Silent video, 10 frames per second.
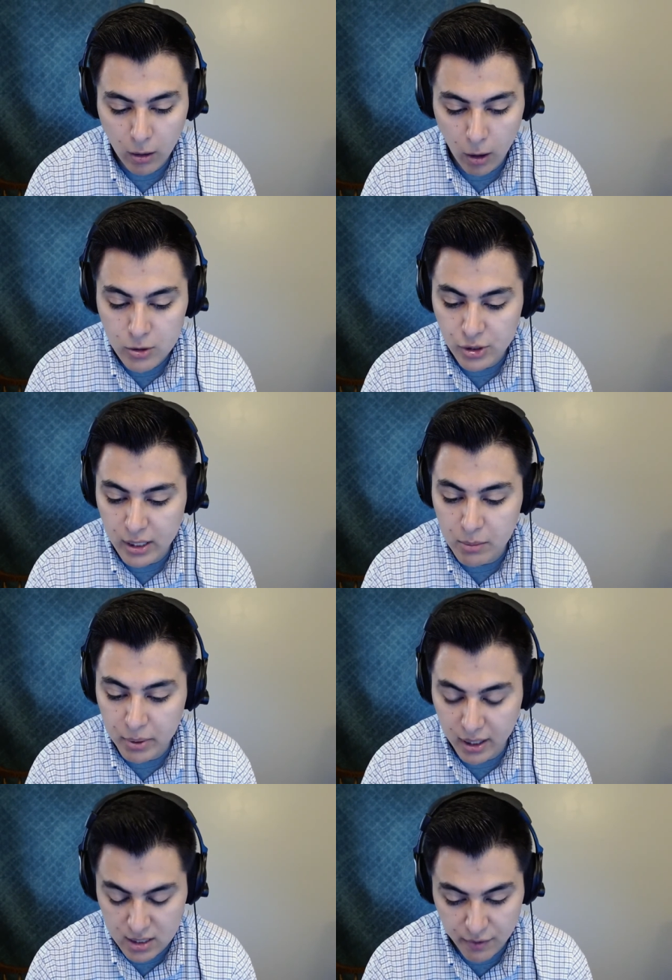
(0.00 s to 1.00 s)
Largely
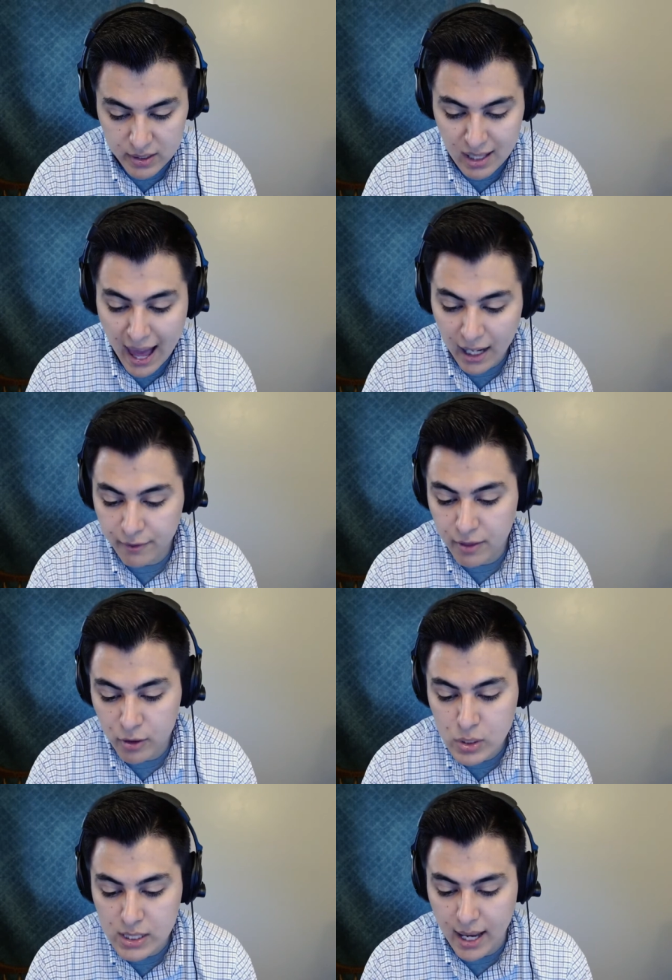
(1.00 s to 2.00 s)
because of his lack of
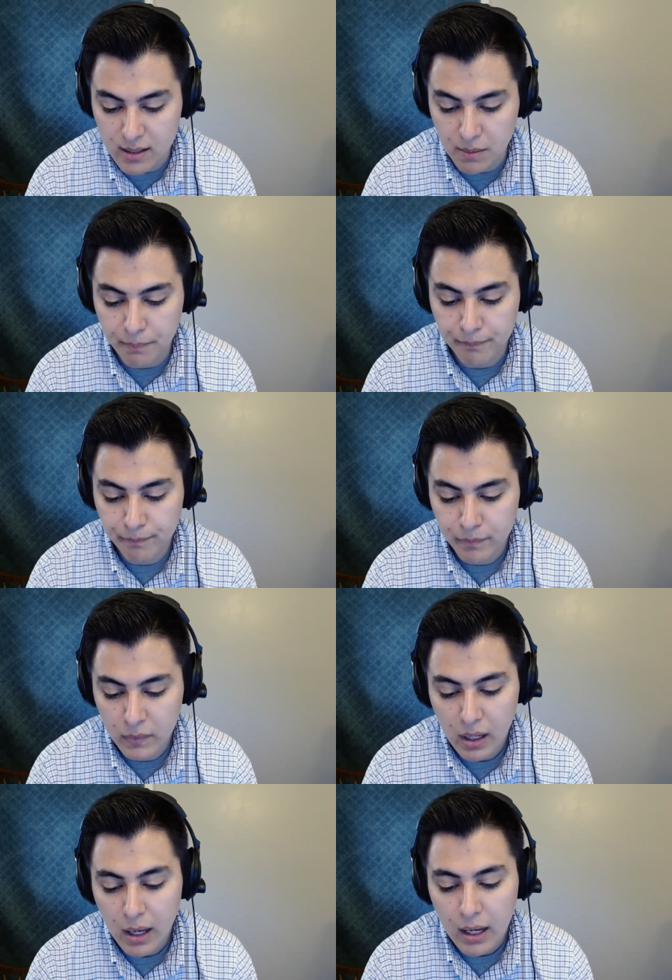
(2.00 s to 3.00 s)
enthusiasm.
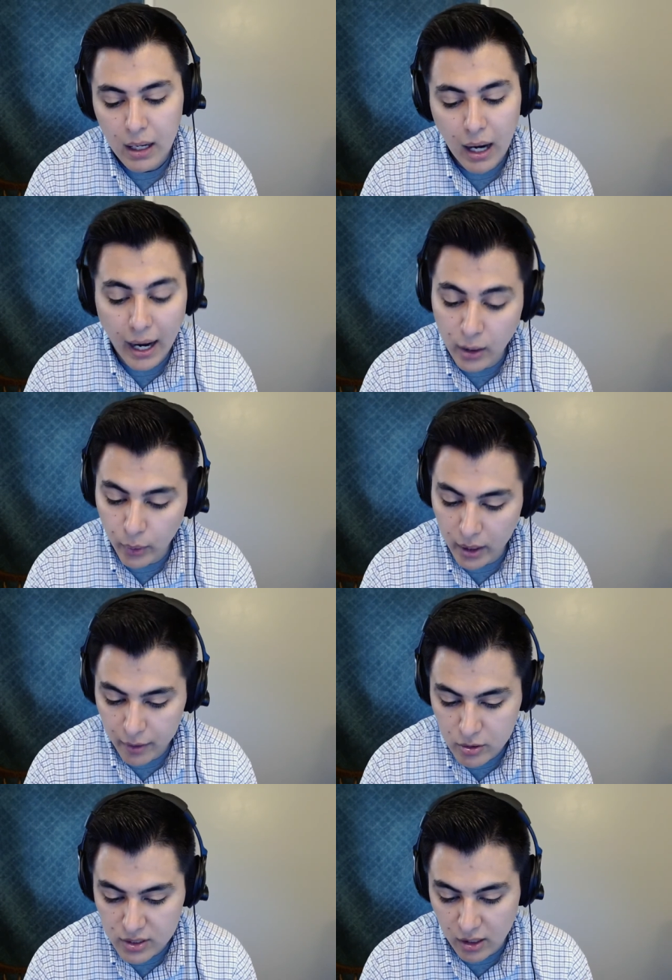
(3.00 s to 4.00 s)
I know
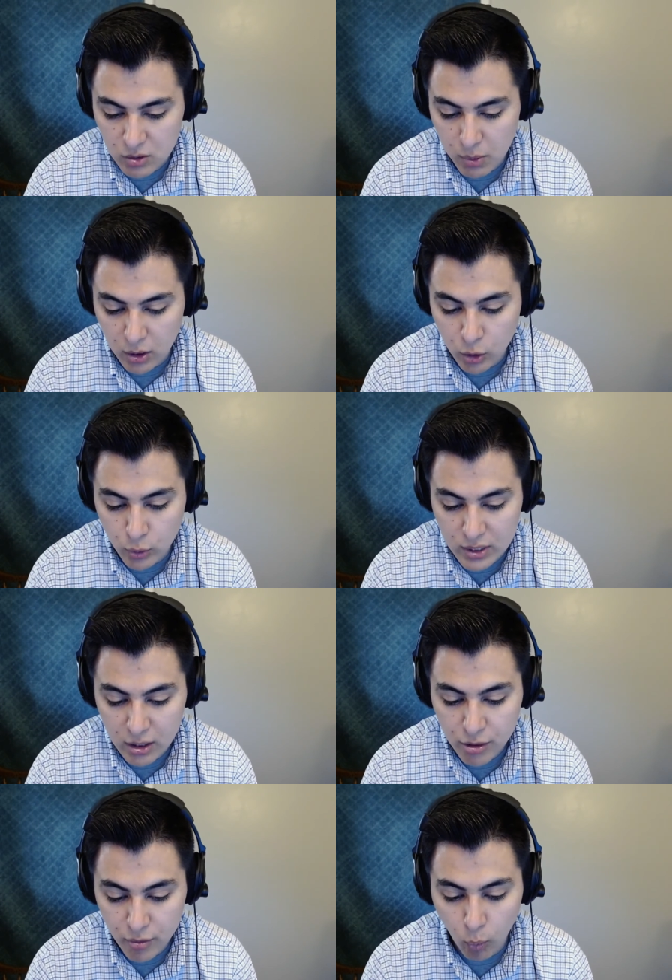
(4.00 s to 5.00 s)
another salesman who
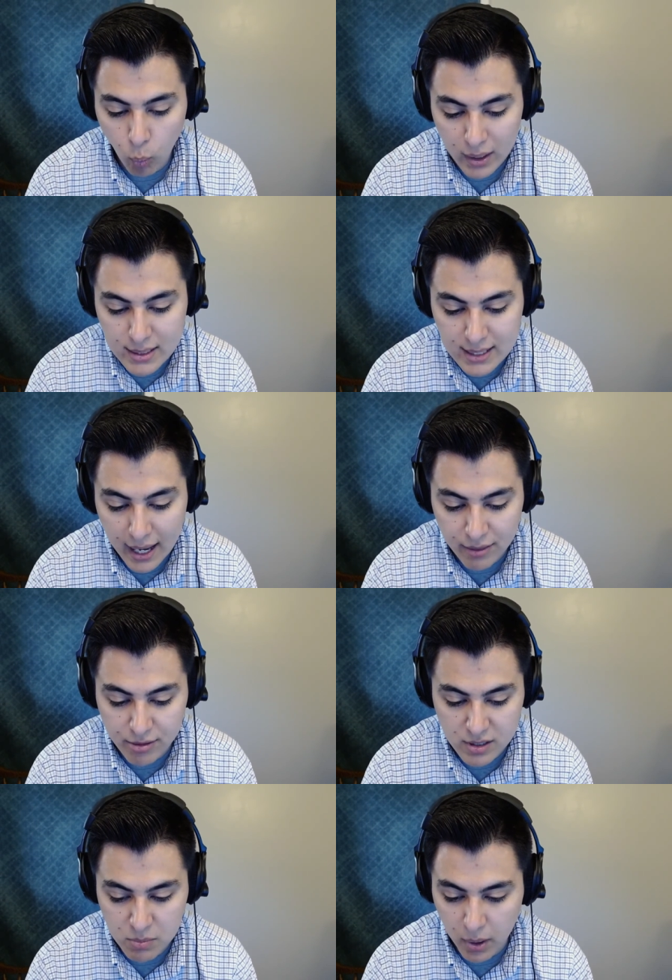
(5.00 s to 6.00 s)
didn't throw one
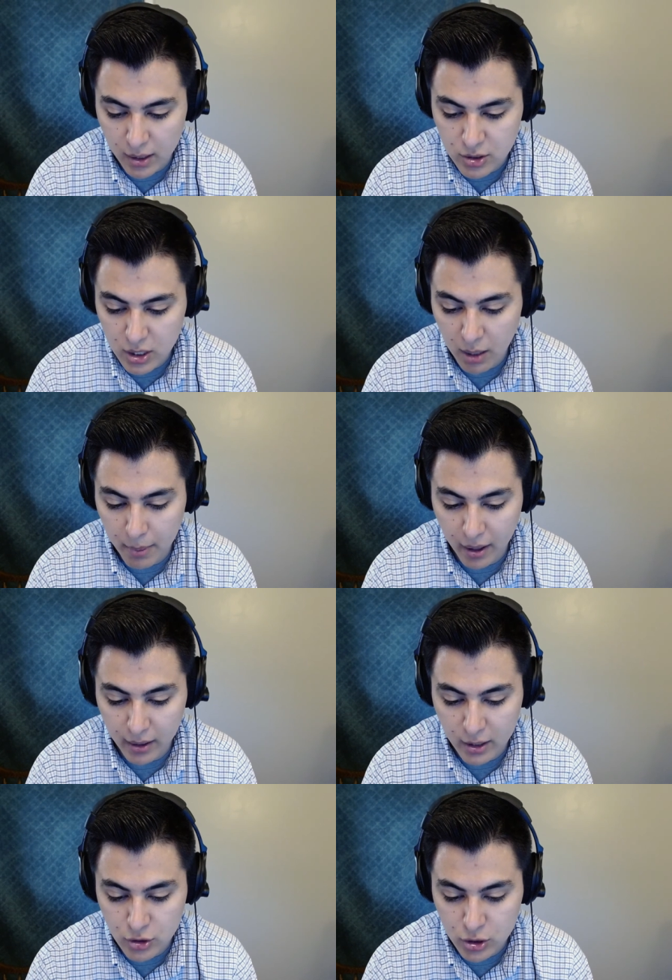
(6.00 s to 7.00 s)
tenth as much
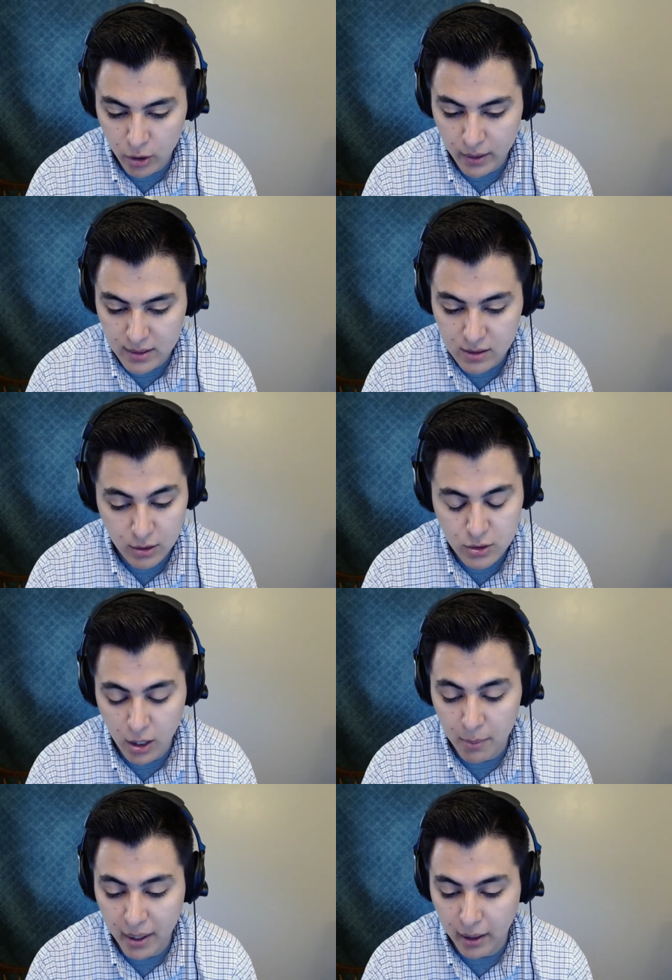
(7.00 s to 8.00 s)
about insurance.
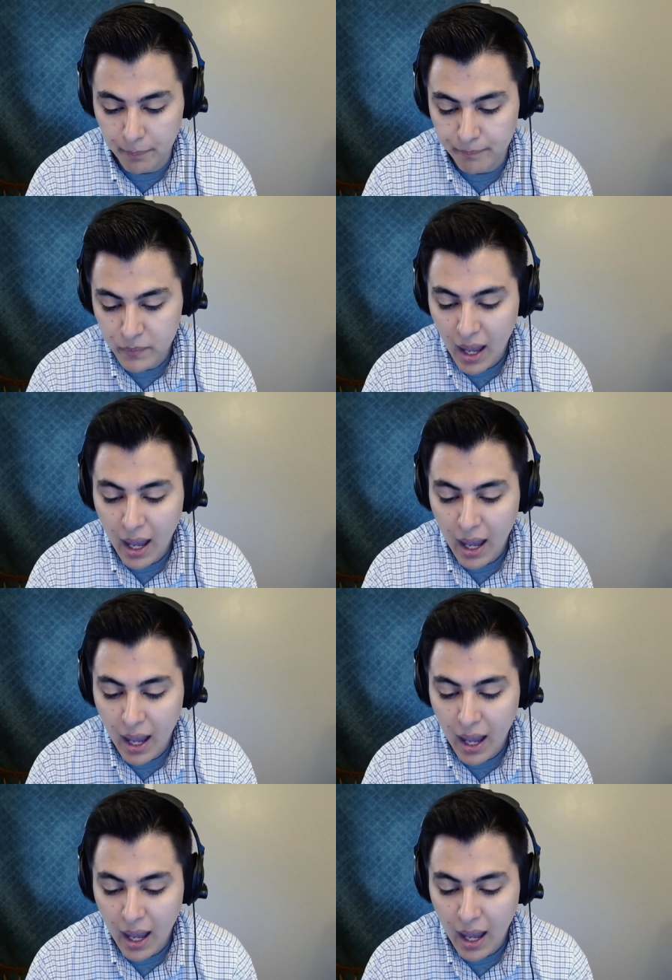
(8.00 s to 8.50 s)
Sorry, back up.